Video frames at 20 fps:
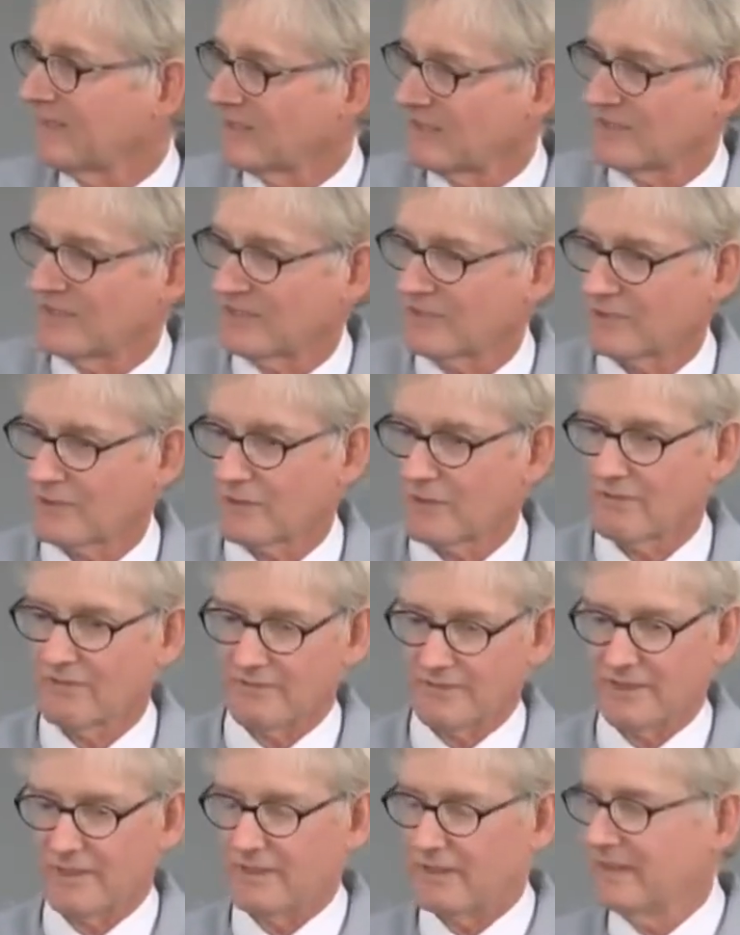It's just sort
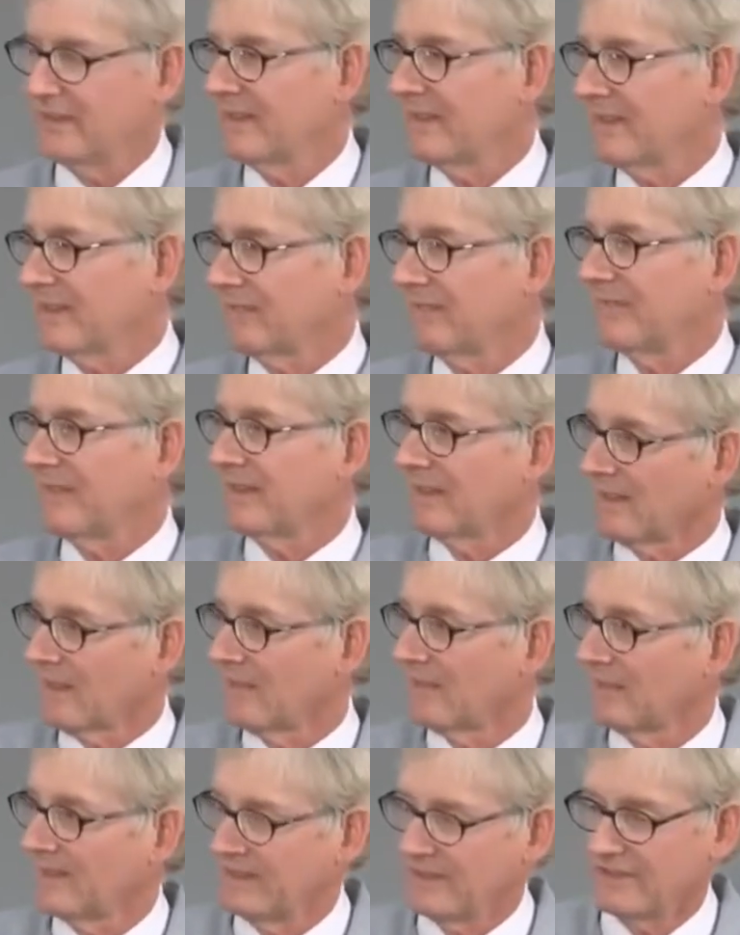of, you get the
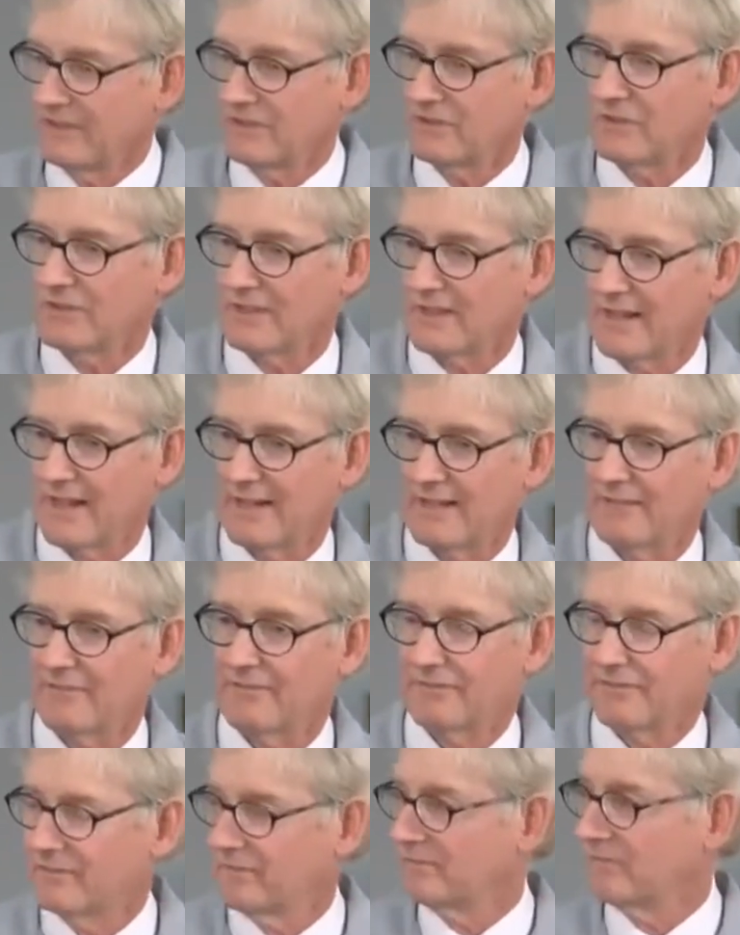feel of it. You can kind
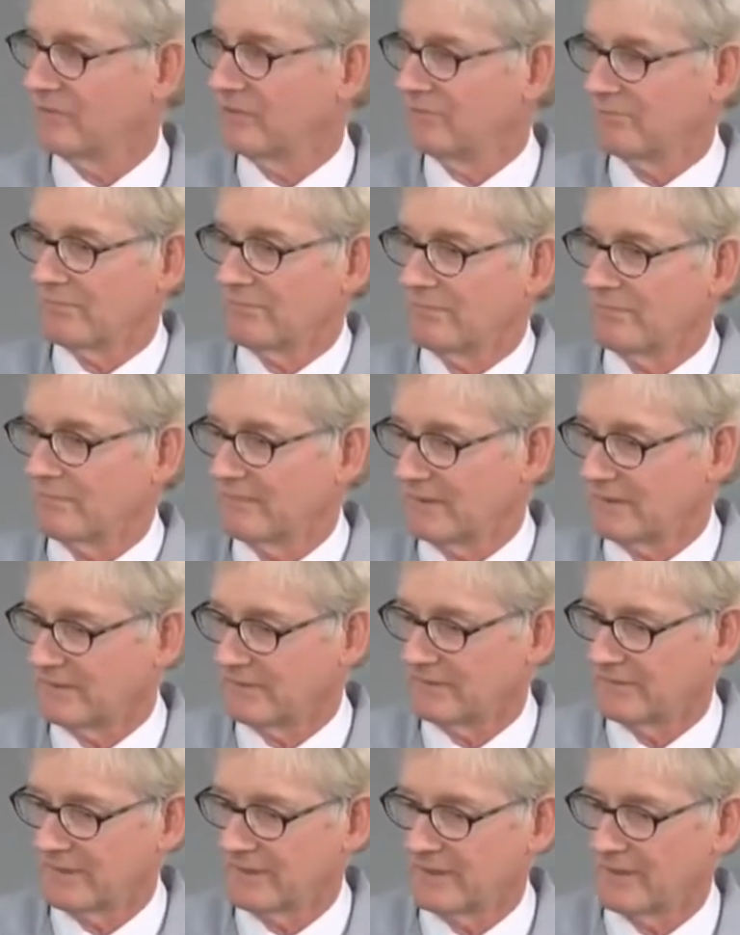of
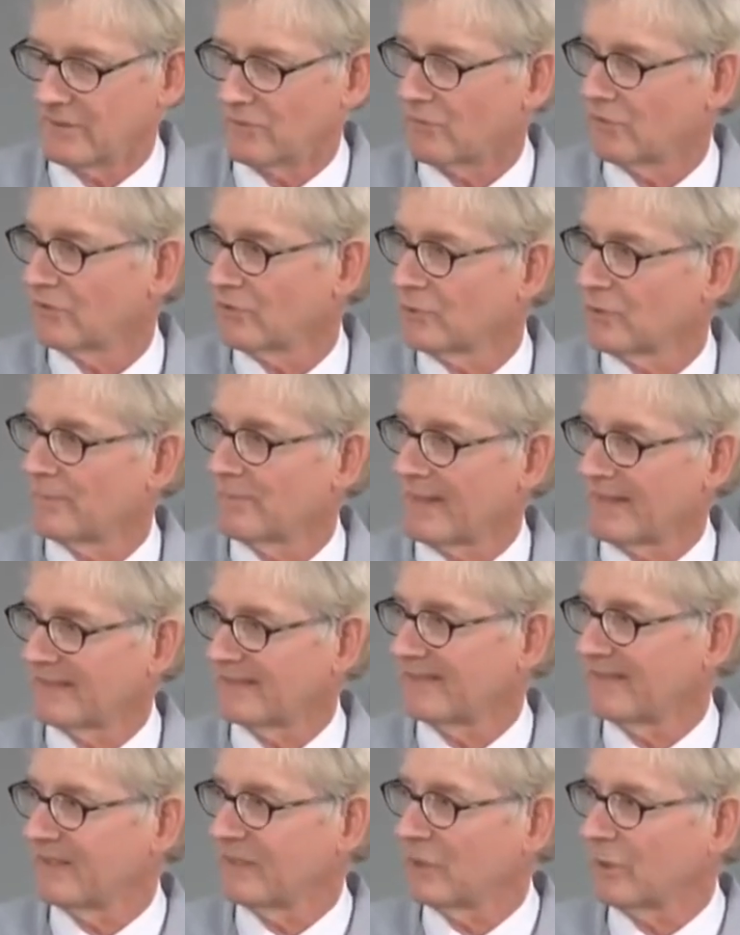do it by
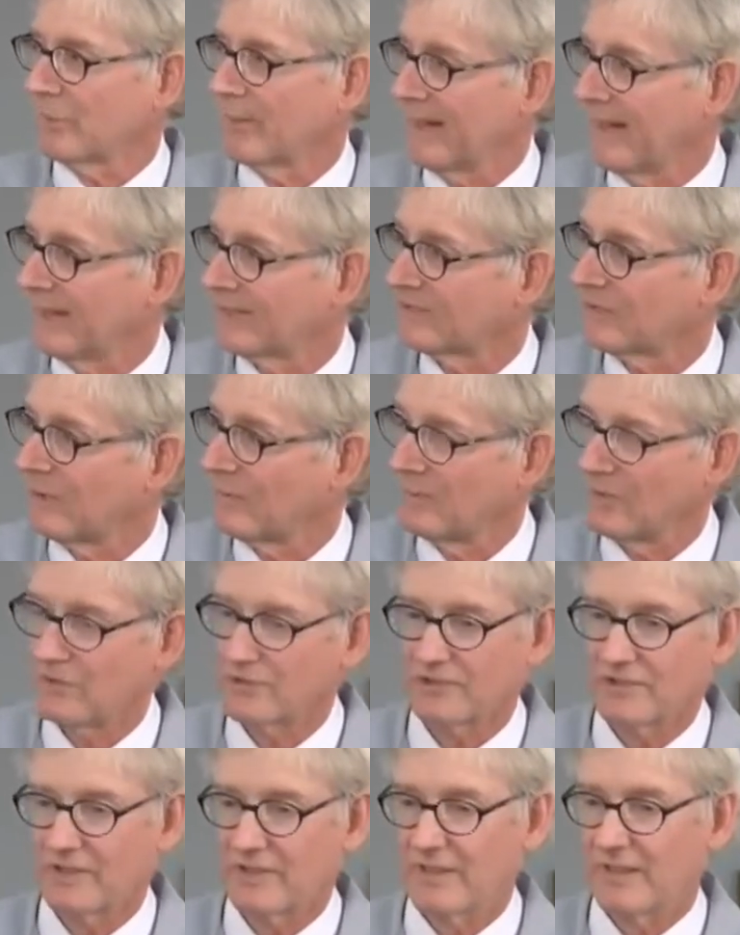the seat of your pants
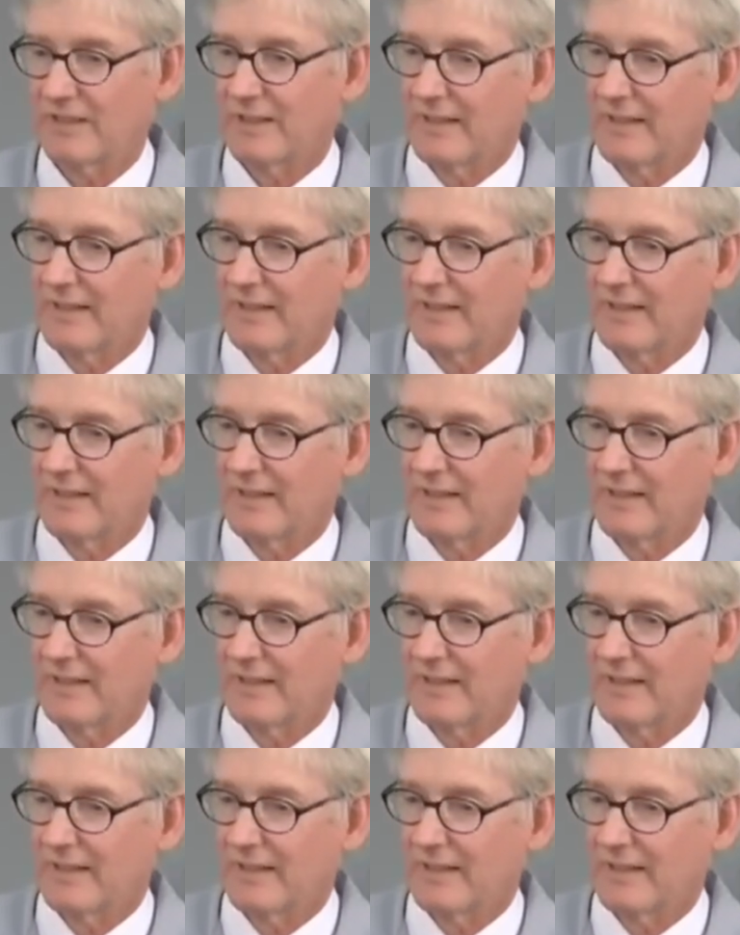almost.